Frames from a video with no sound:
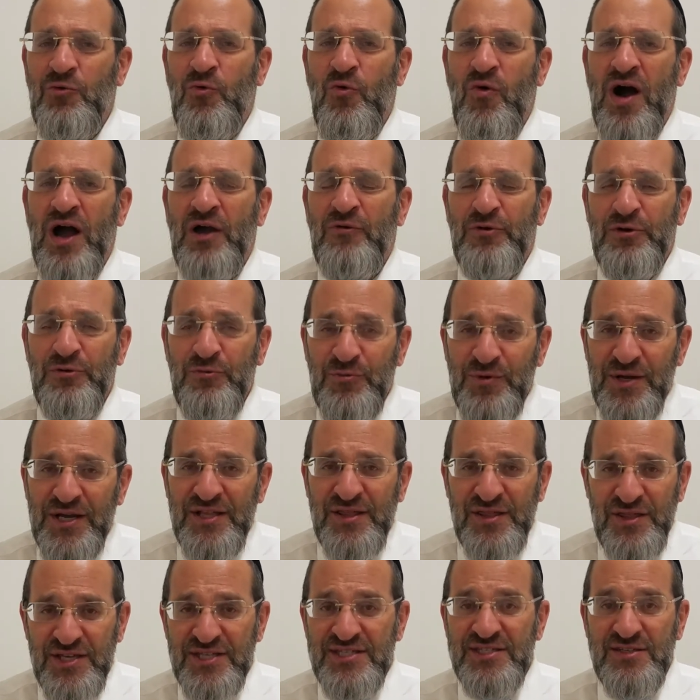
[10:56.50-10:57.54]
why we
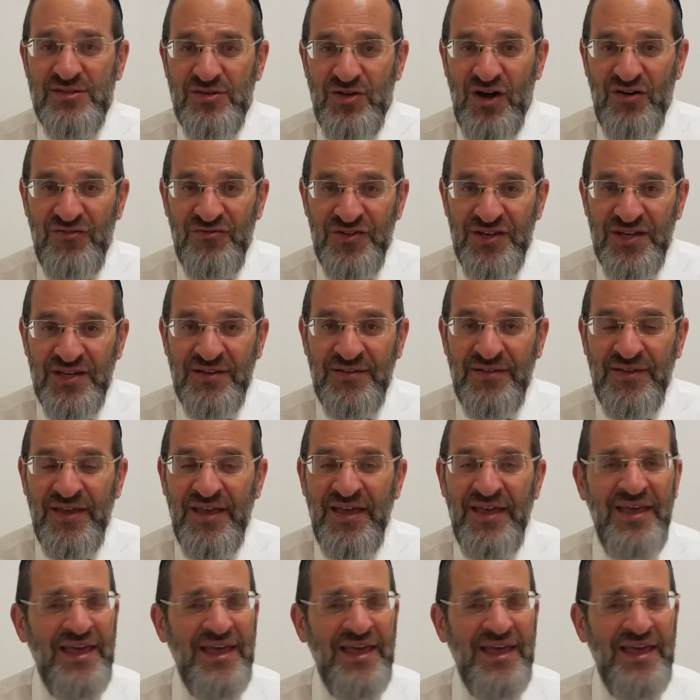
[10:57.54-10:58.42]
read this Navi,